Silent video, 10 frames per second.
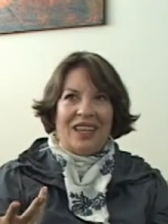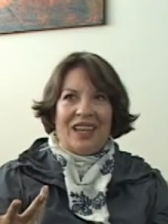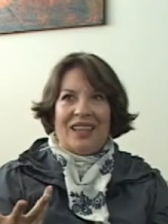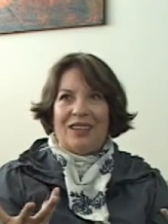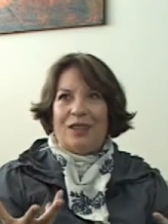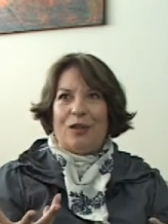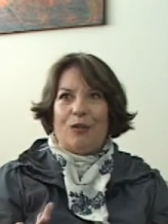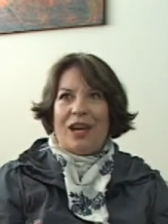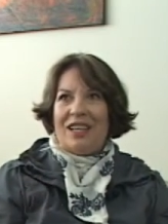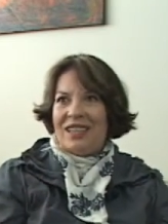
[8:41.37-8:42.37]
and the
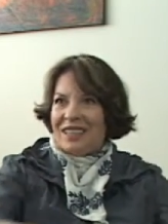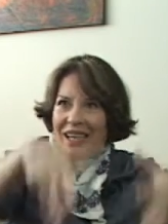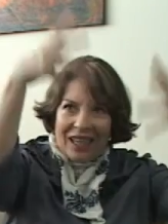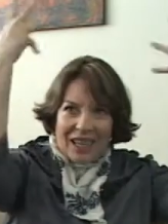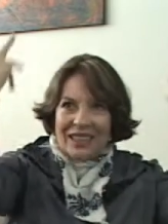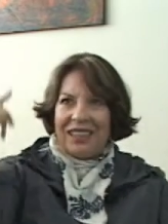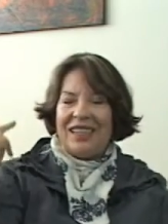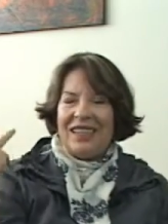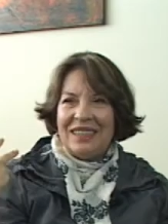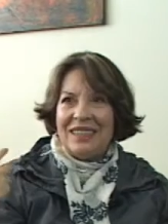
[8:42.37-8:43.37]
waters are like
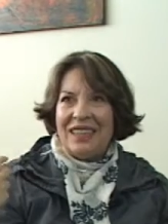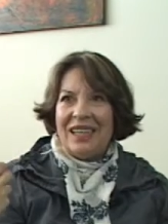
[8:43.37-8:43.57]
this,